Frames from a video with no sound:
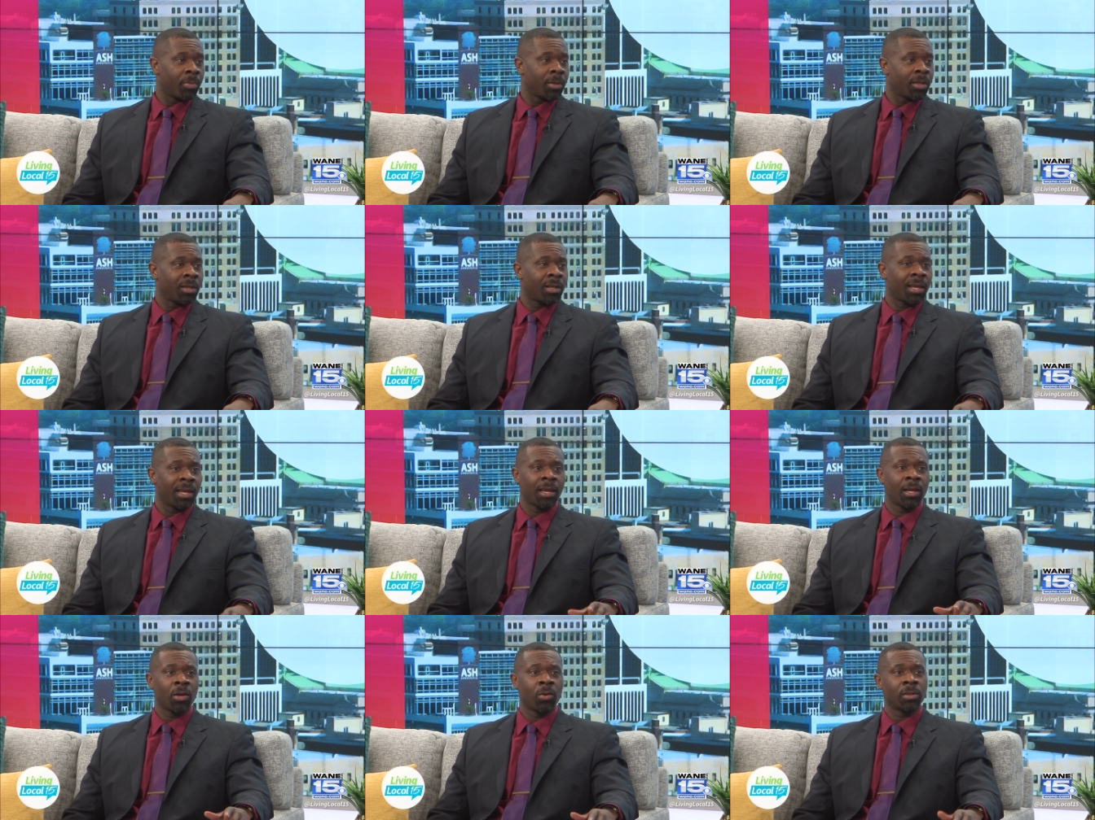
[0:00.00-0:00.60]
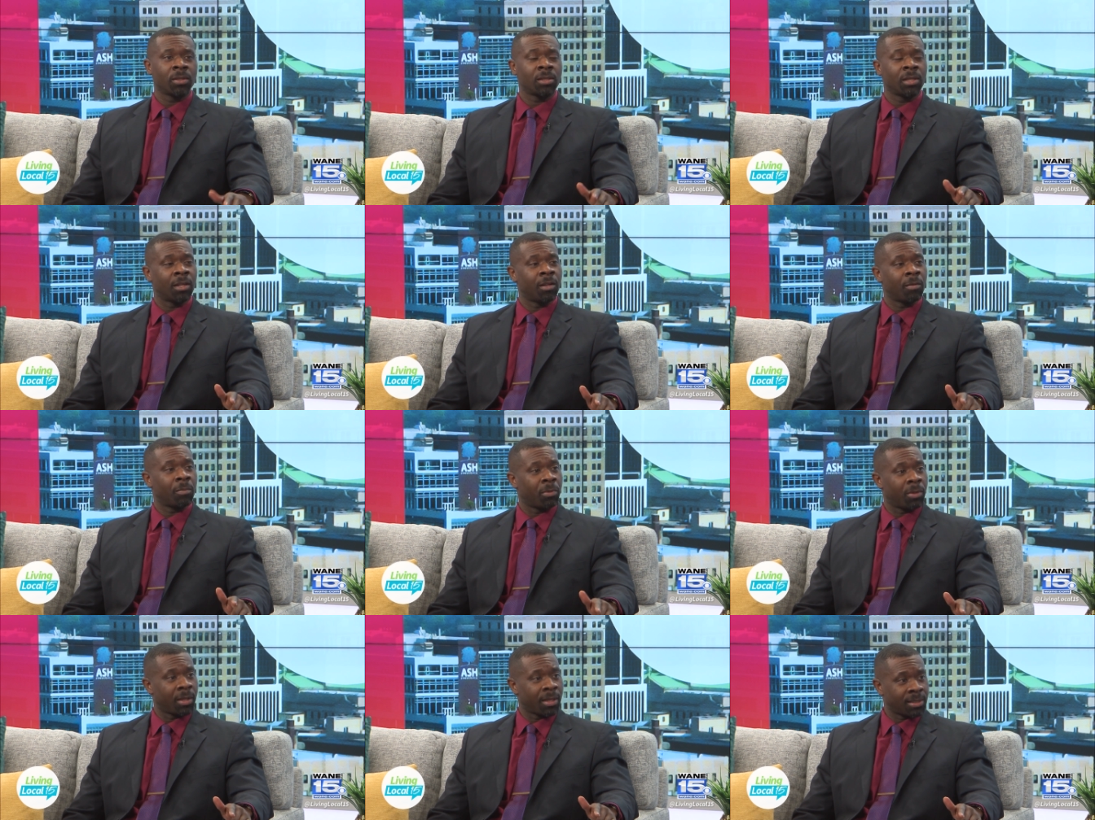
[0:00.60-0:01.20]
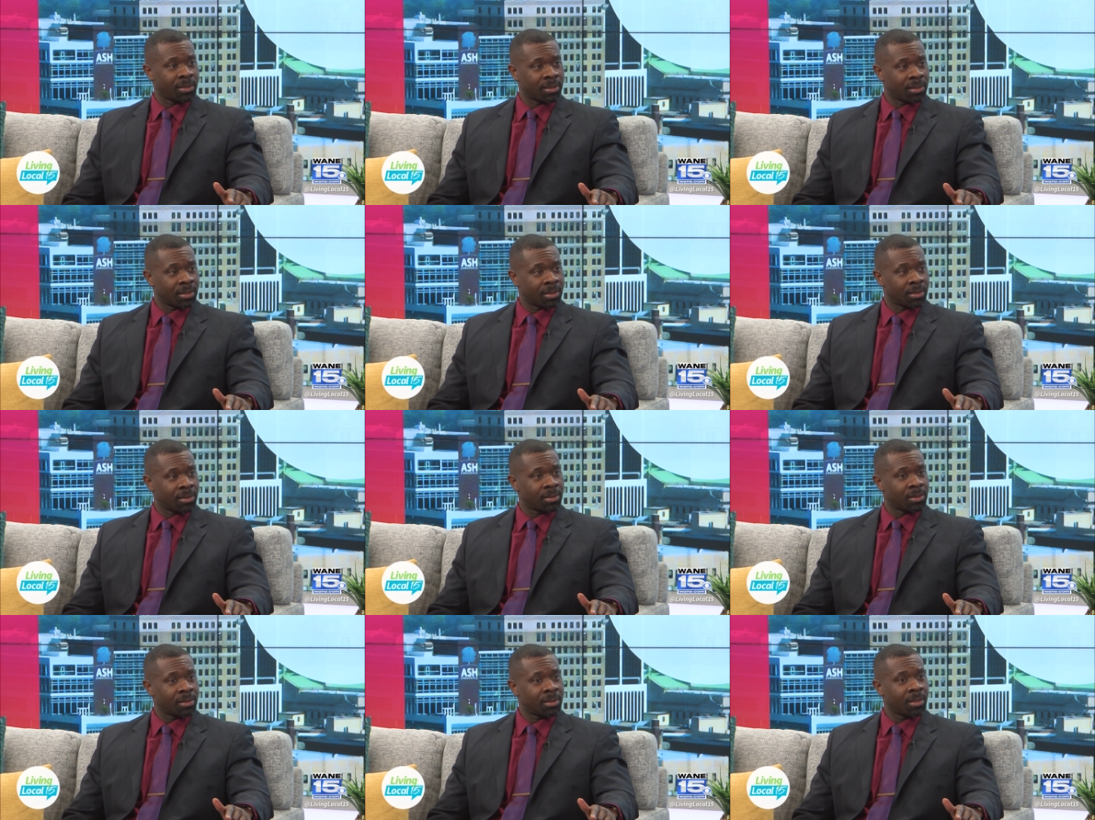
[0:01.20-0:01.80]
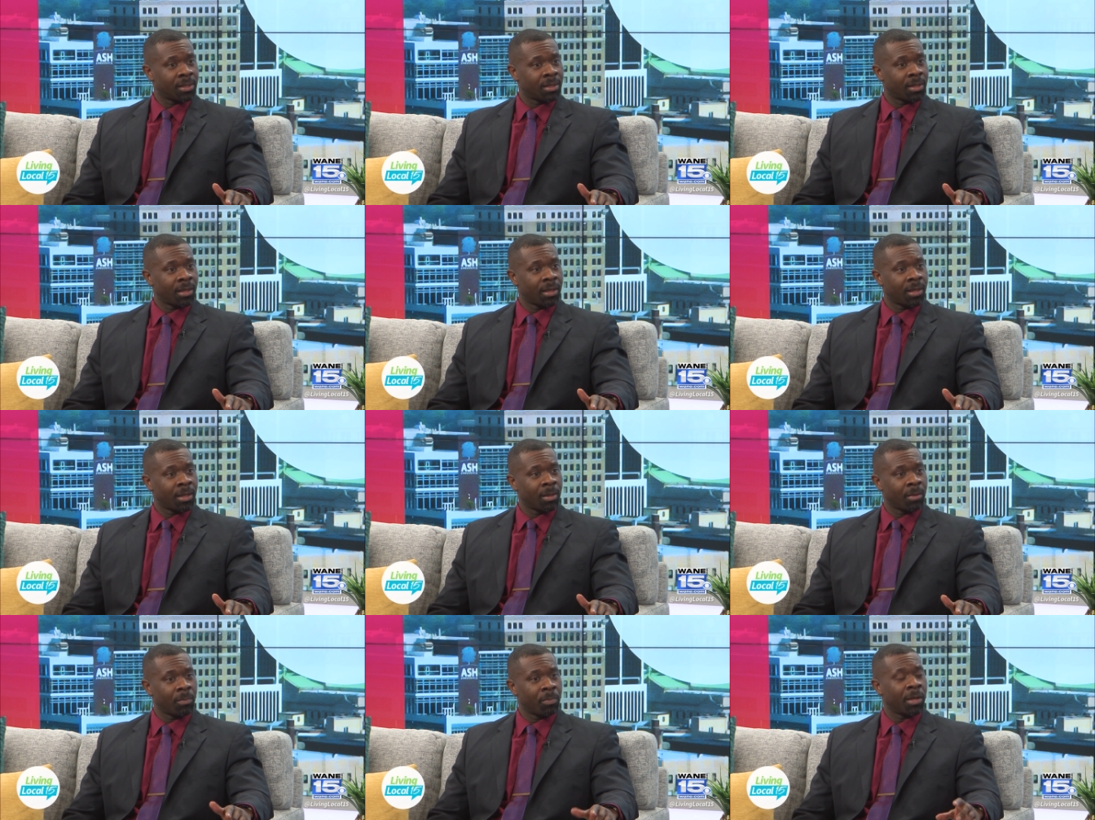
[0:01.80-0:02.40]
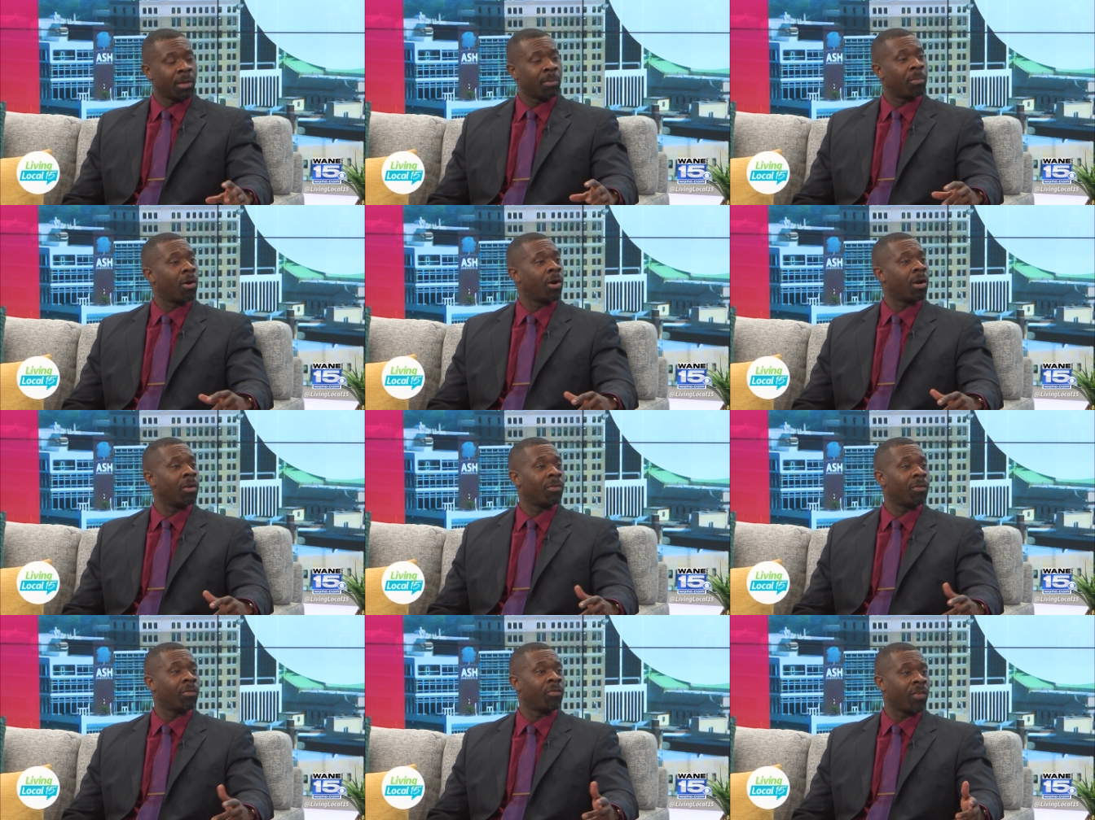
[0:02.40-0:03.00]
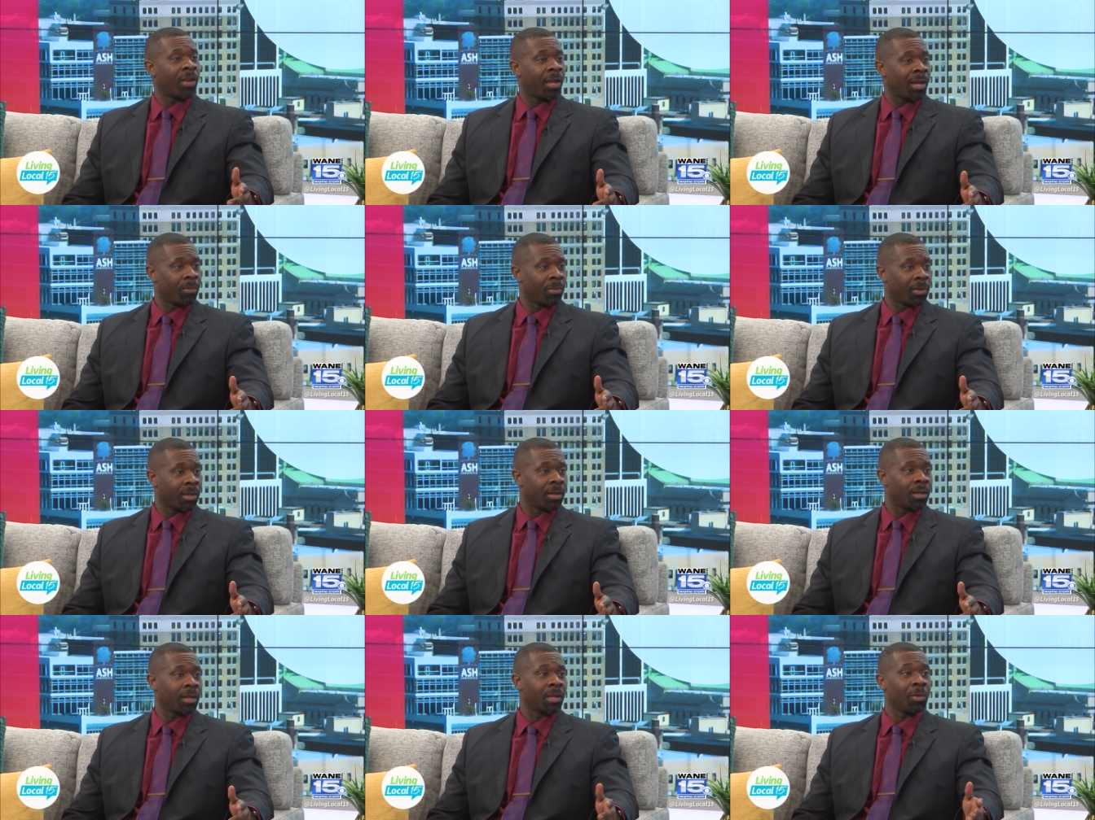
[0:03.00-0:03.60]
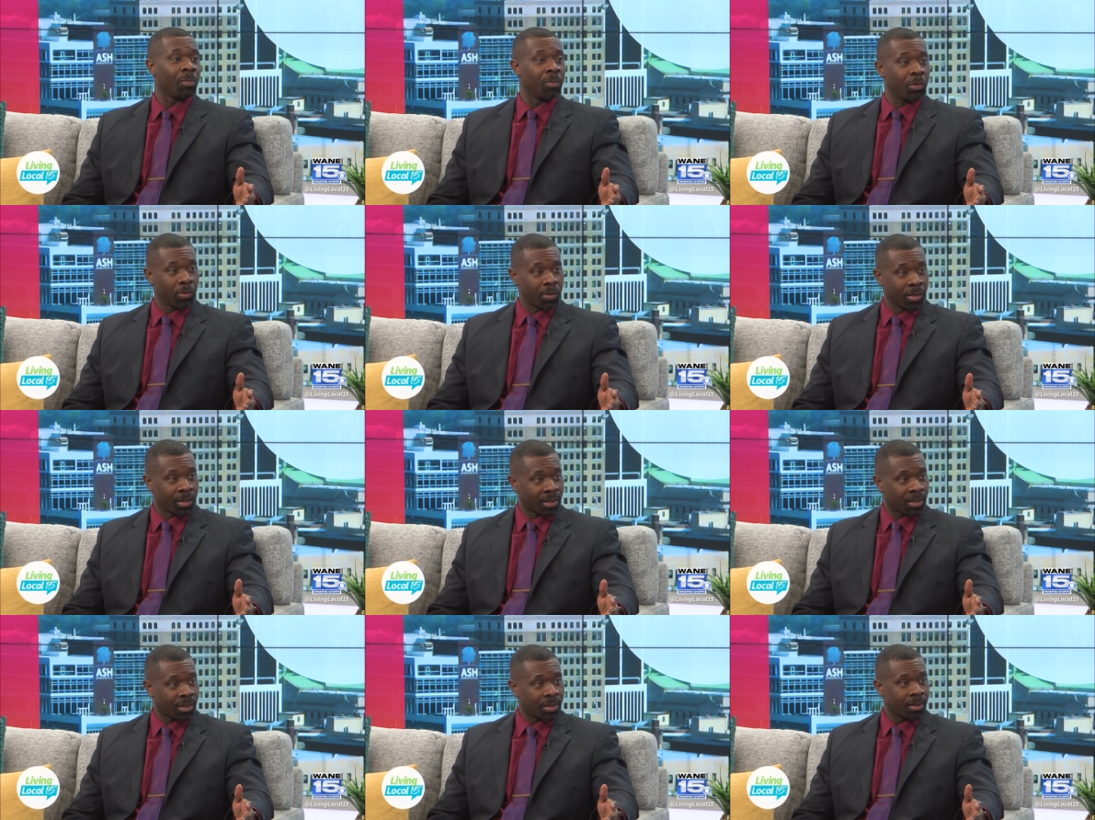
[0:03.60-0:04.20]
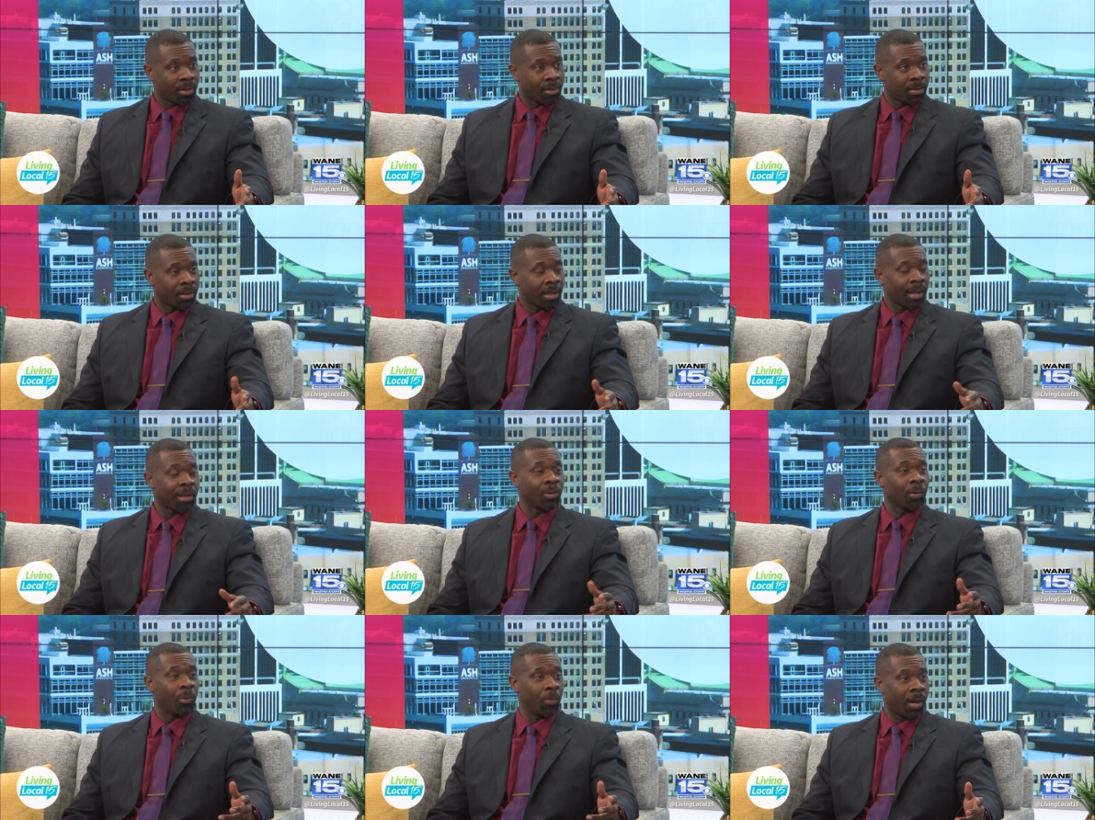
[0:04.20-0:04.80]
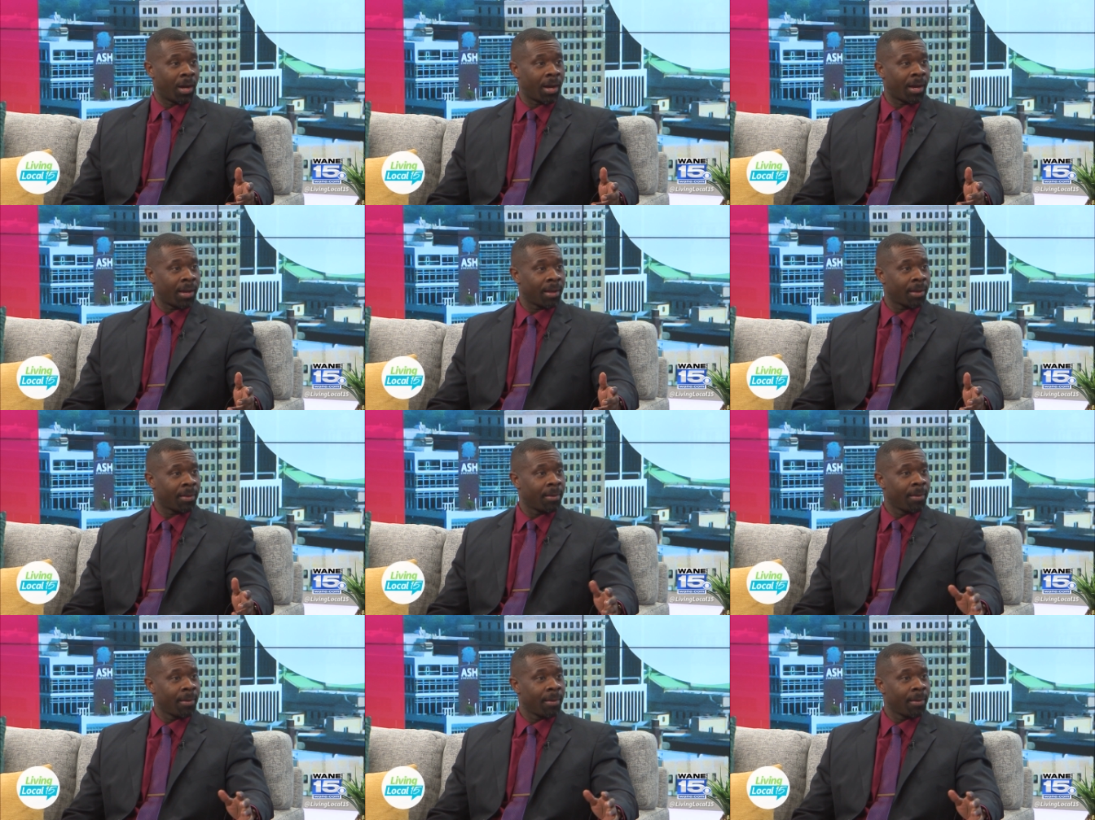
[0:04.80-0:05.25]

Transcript: but you can't go a ton of places and be a part of a family and a community like mm. the Y.